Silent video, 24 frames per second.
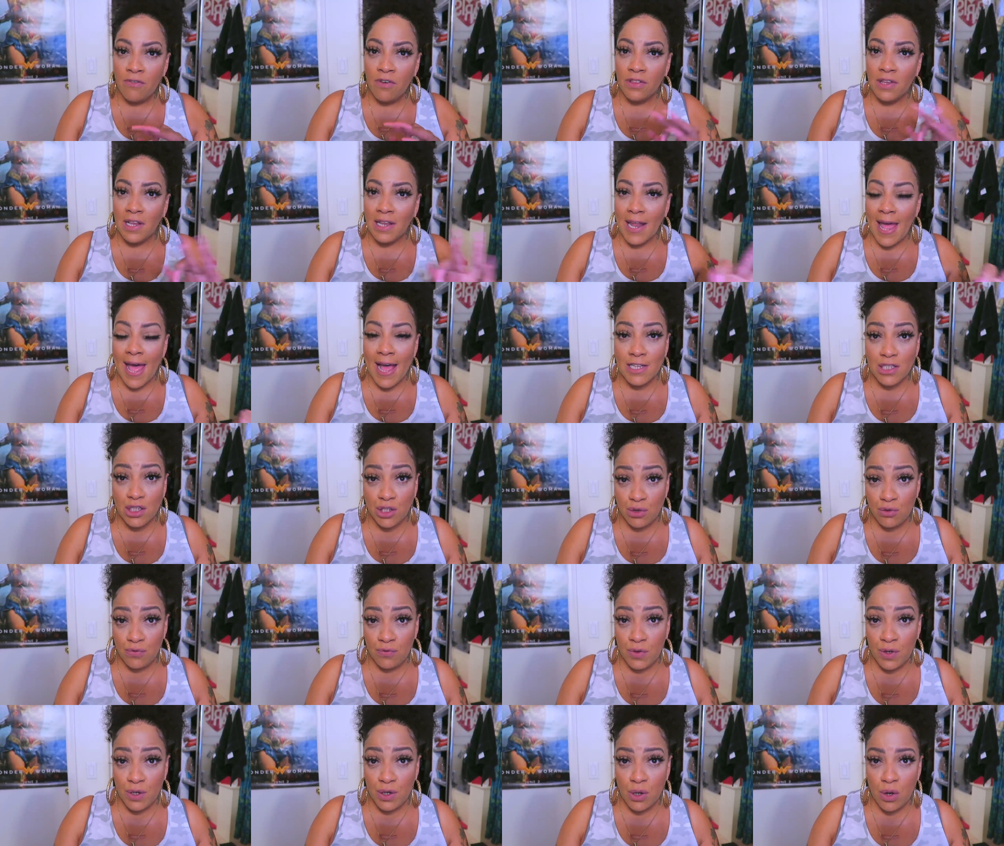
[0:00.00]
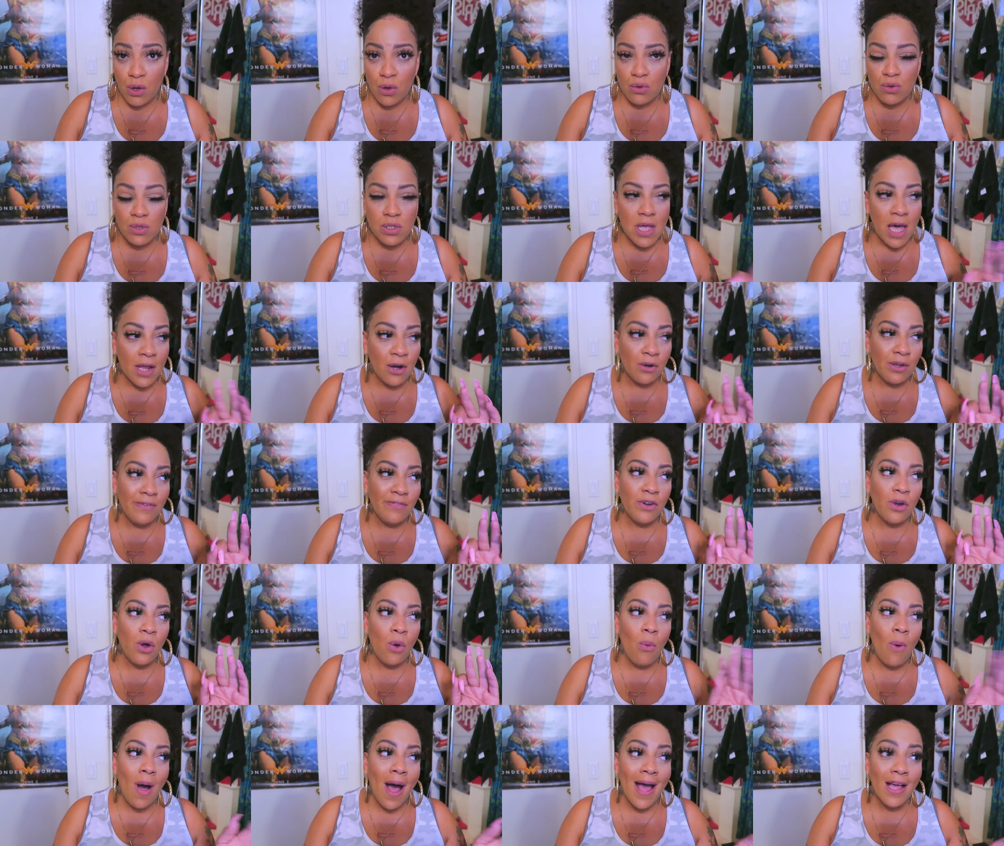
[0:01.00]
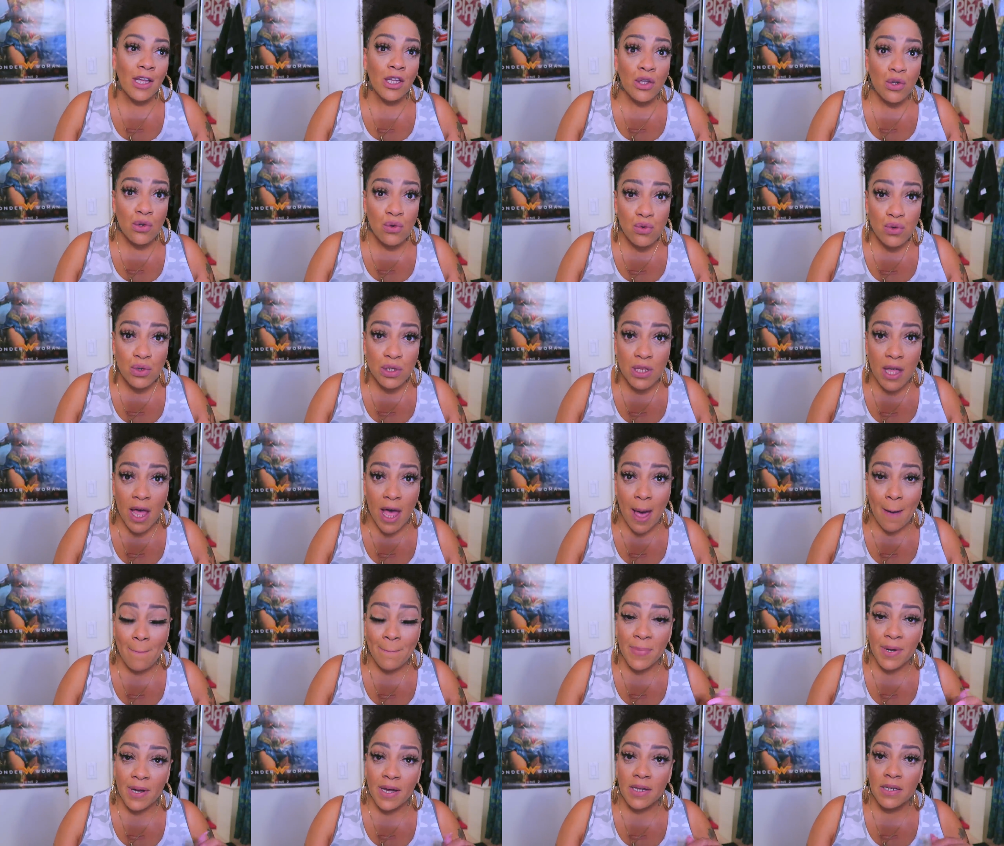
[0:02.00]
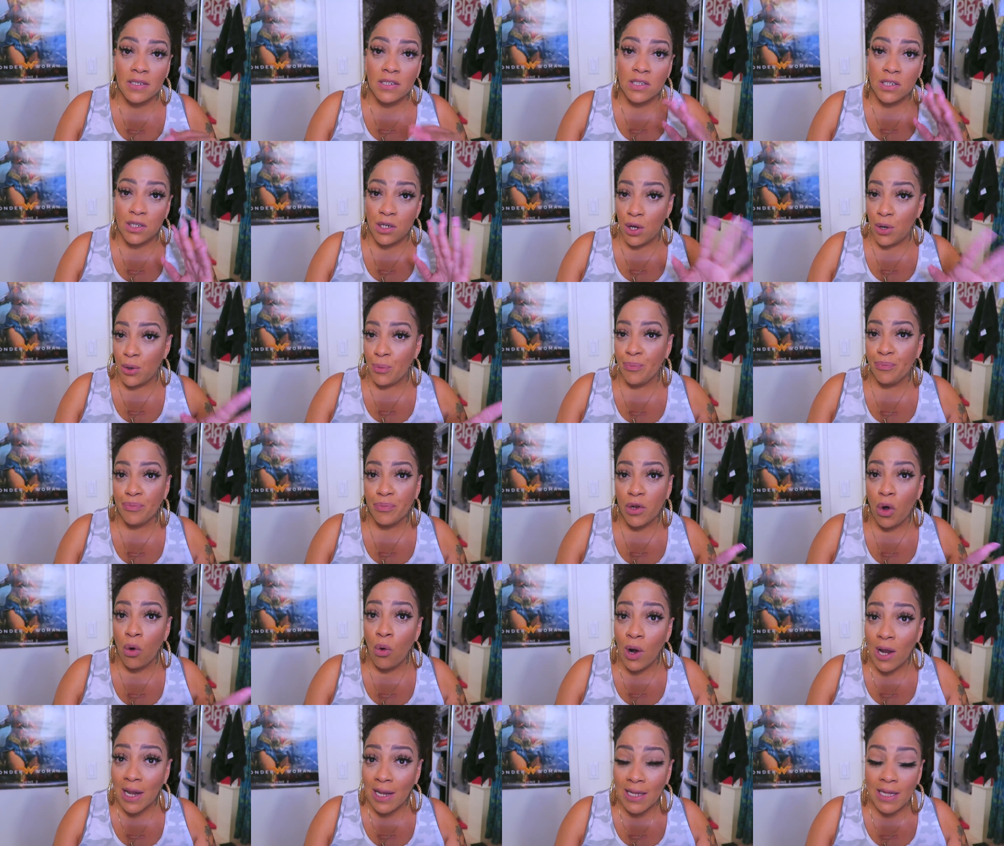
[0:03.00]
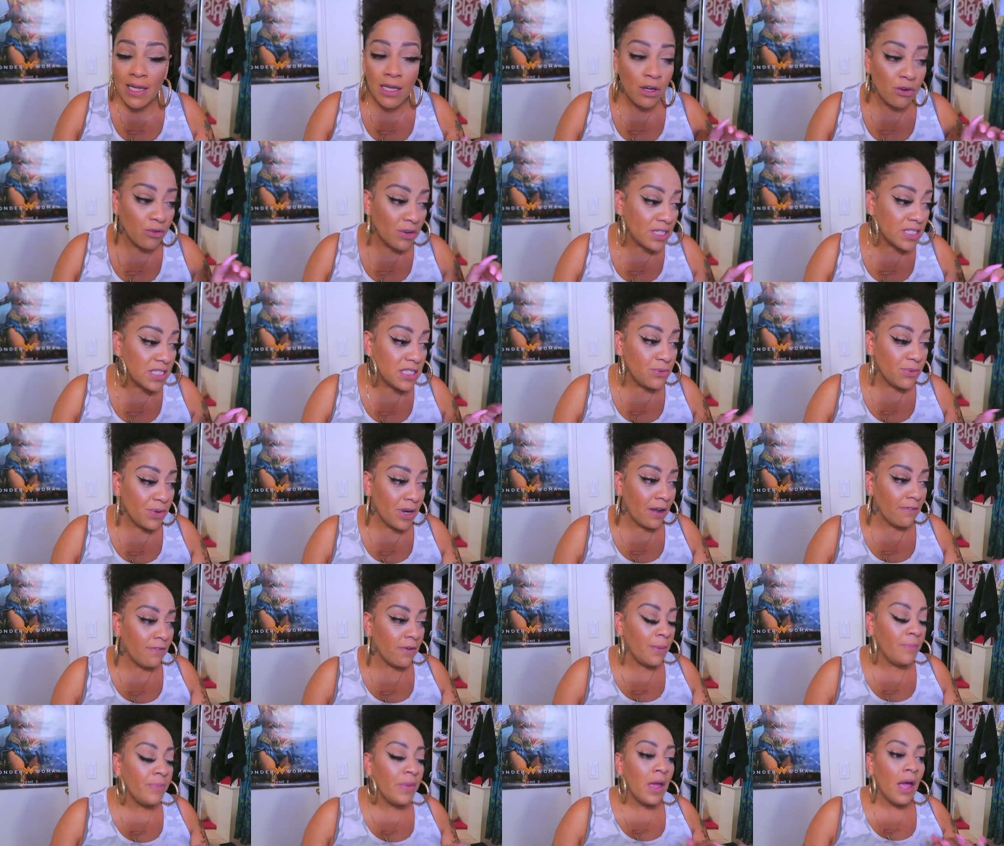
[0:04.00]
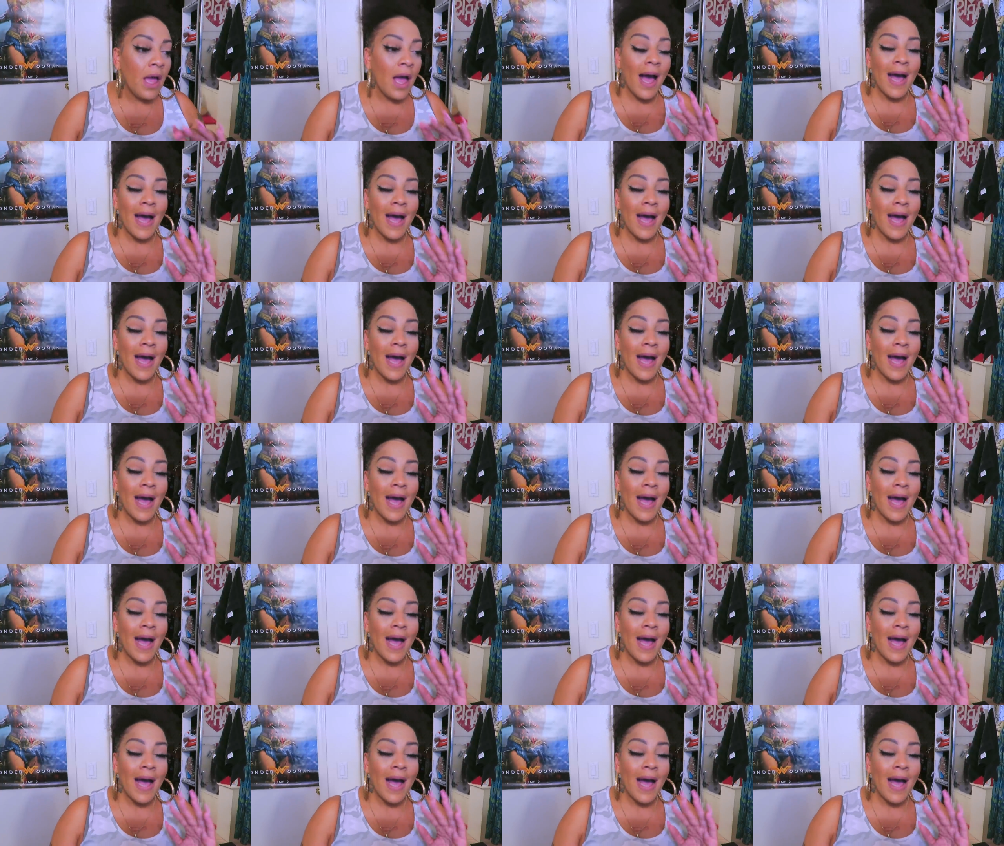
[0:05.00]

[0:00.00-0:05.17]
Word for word: for the last two videos. I don't even know why I used that, but you know, oily, greasy, whatever.